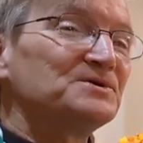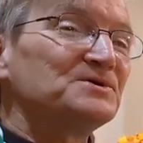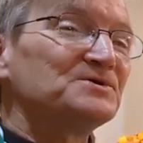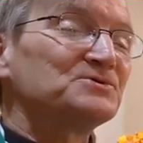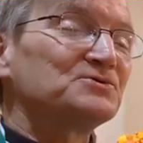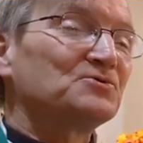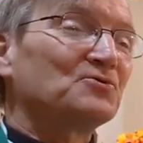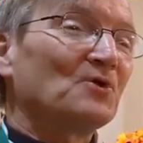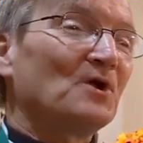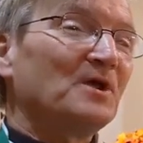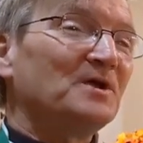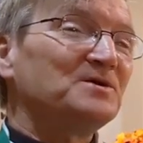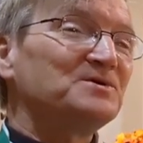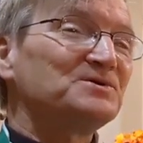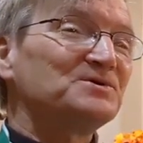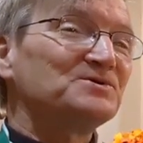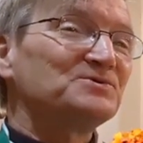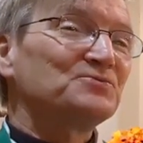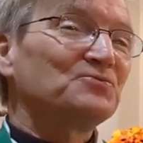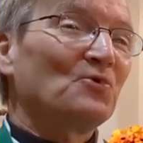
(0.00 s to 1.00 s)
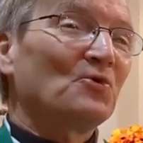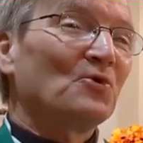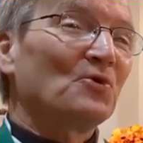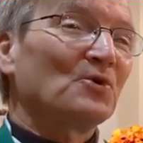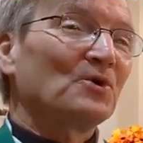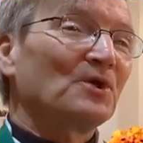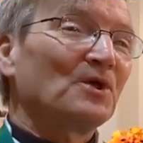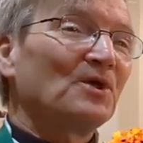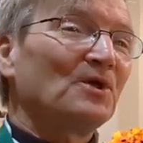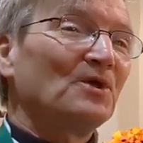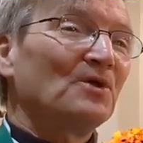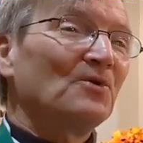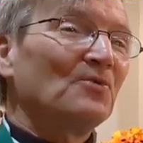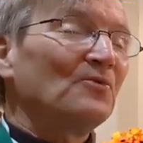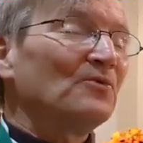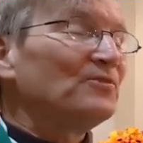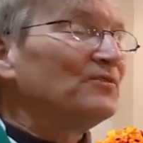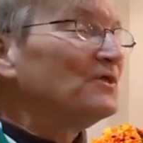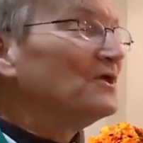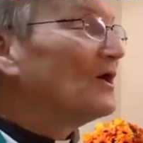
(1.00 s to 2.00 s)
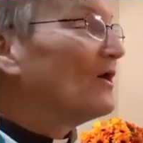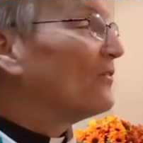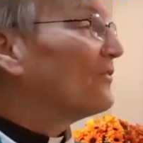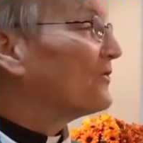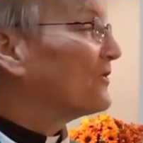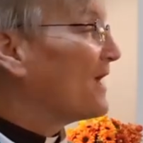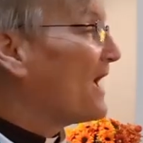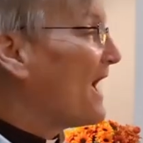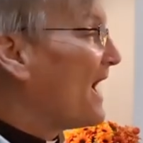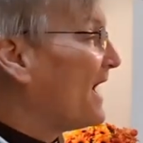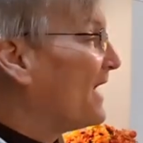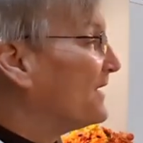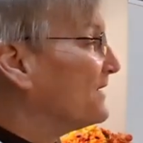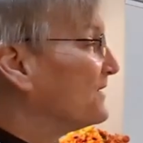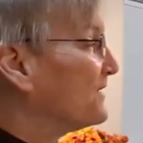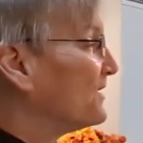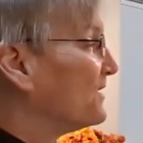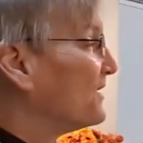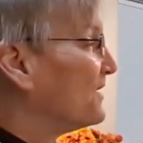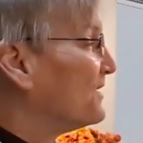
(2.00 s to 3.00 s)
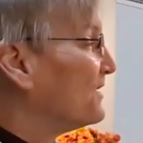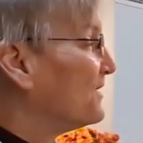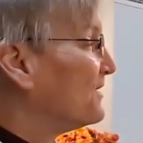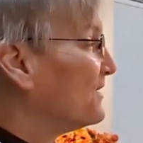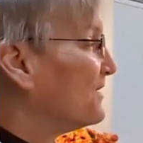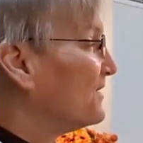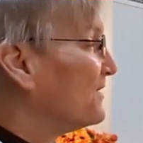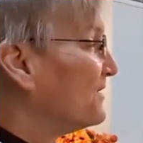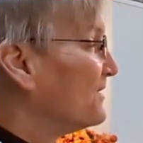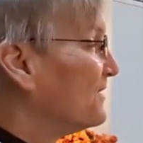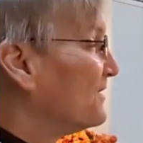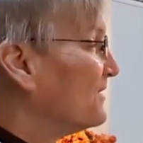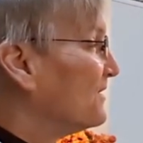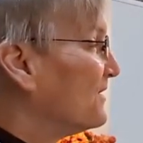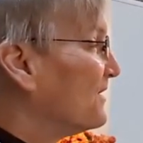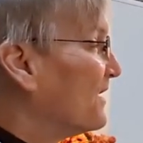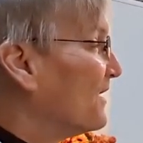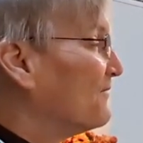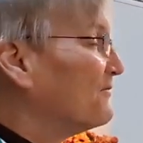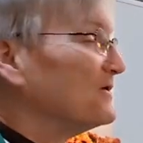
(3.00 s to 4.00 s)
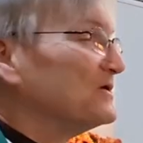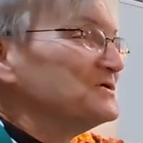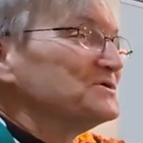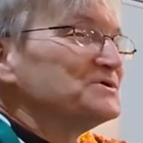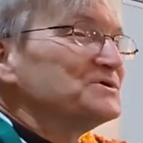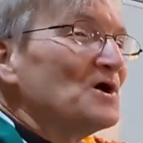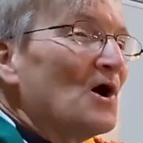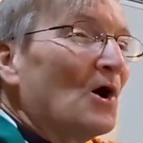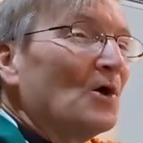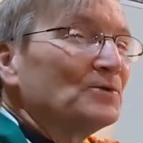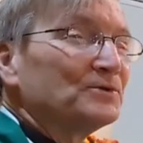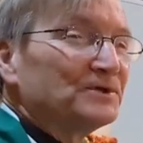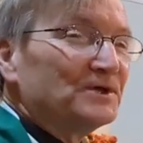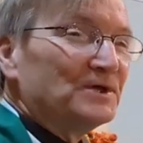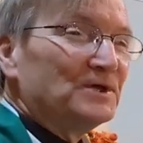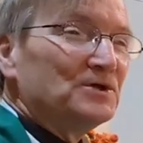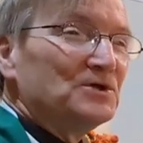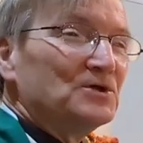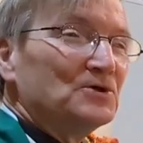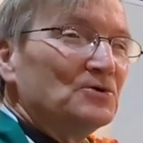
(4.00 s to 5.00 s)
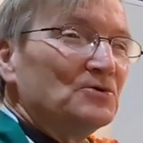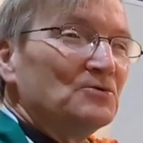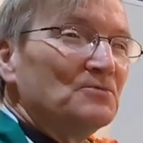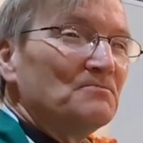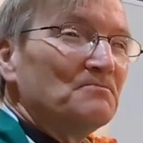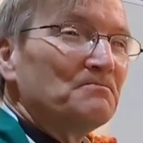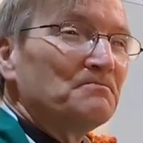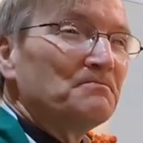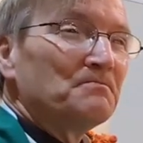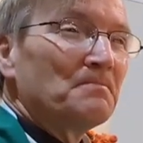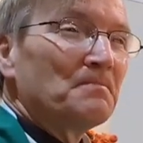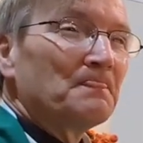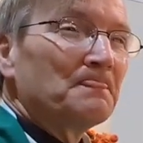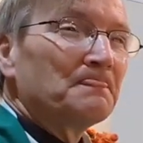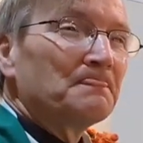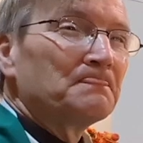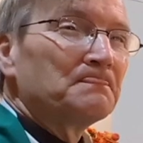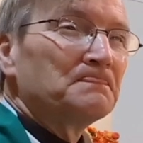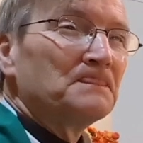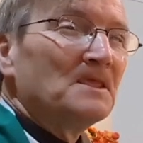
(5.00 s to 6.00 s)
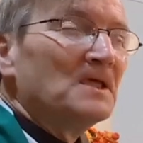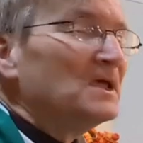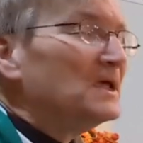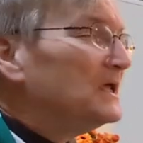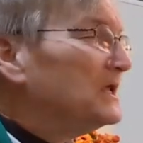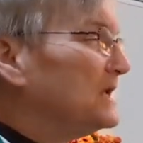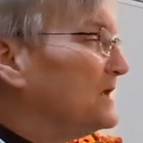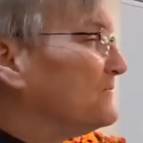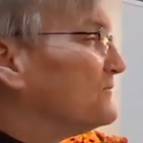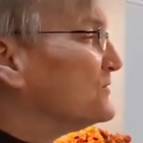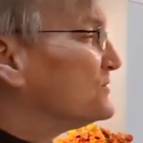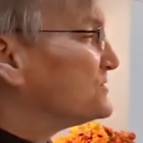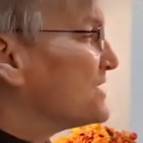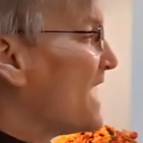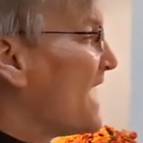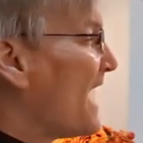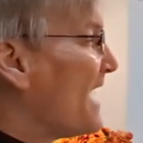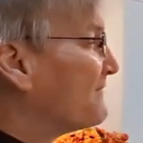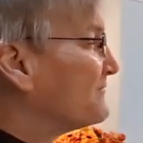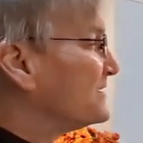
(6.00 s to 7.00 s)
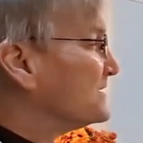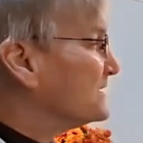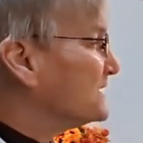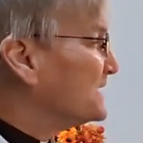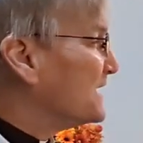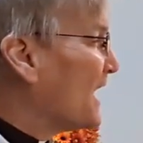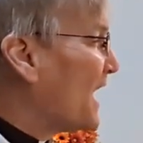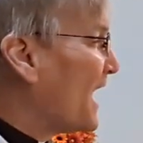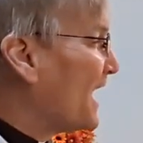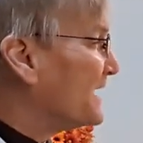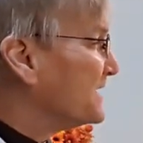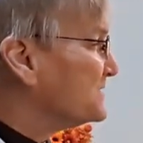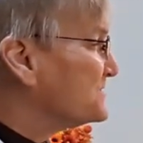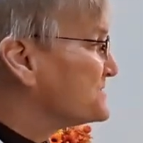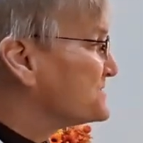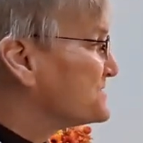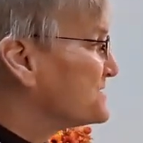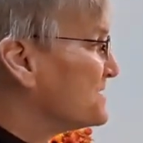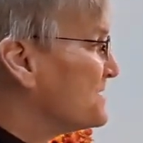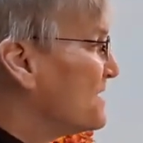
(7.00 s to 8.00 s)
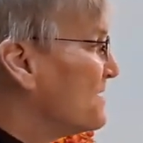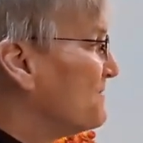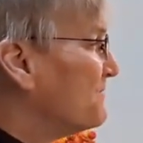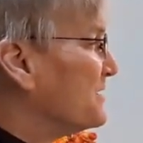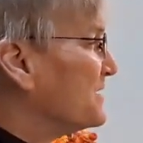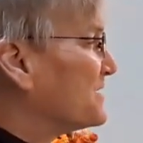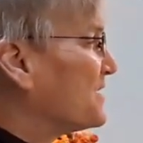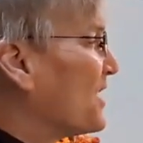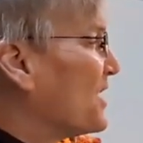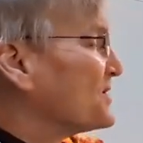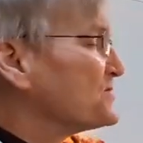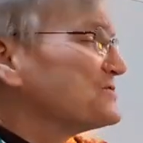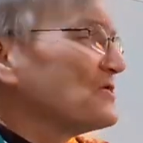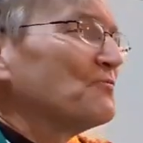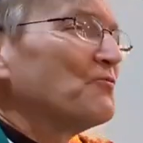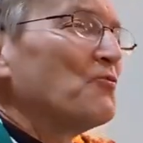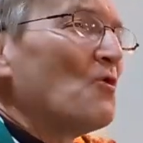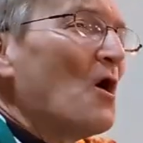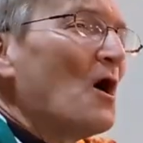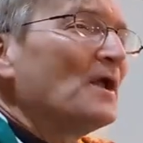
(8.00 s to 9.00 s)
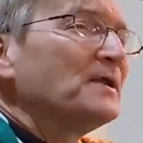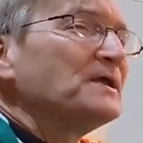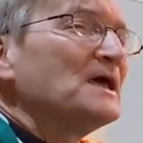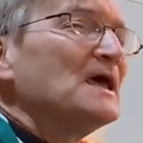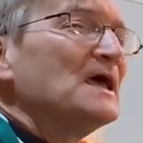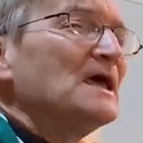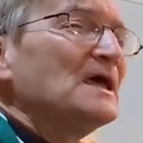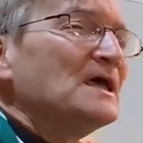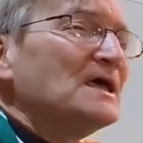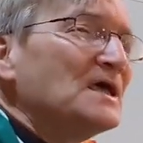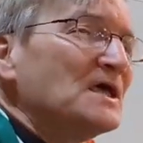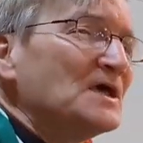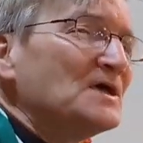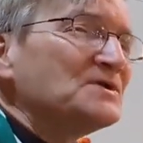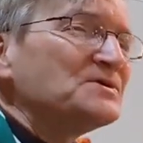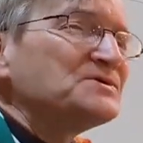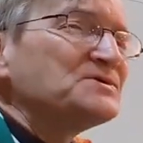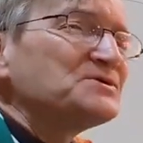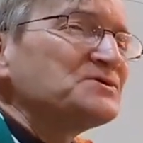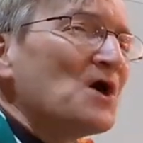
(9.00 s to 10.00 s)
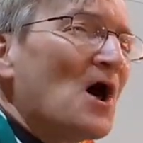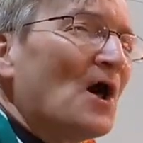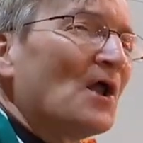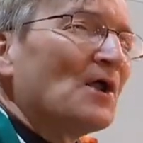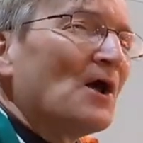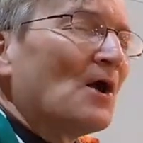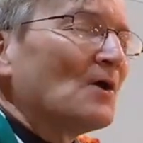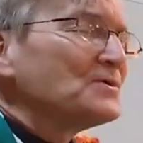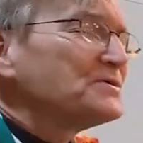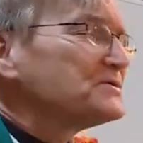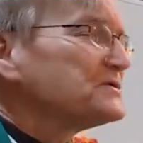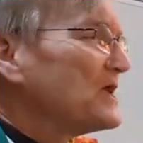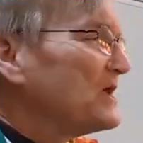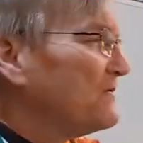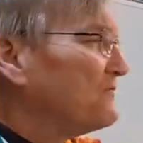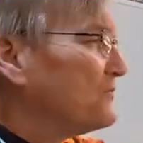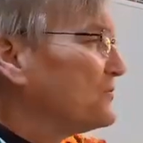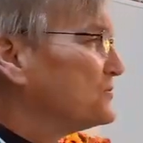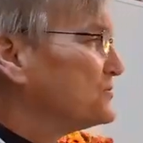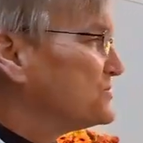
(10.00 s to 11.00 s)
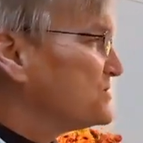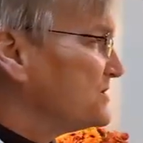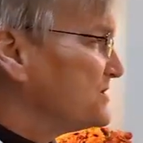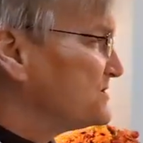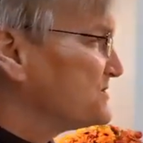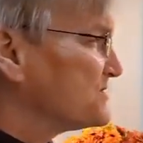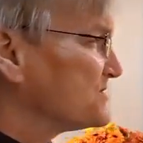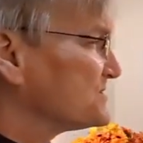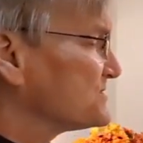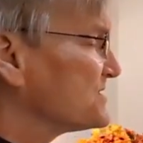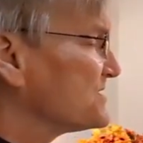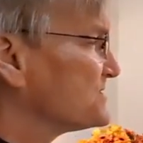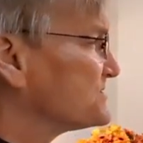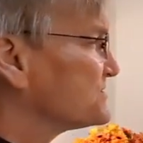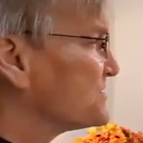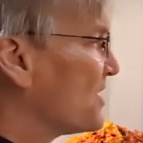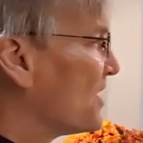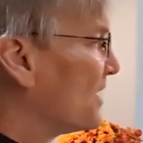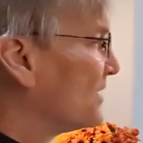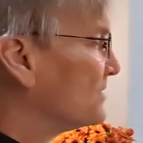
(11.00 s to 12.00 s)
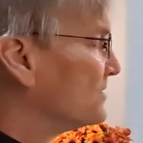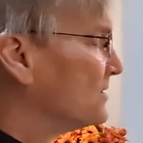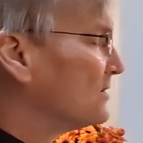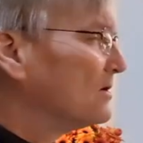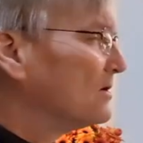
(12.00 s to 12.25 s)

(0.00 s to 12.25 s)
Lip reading: his gracious work with the other hand of exalting you, even to heavenly heights because of what his Son, our Savior Jesus, has done.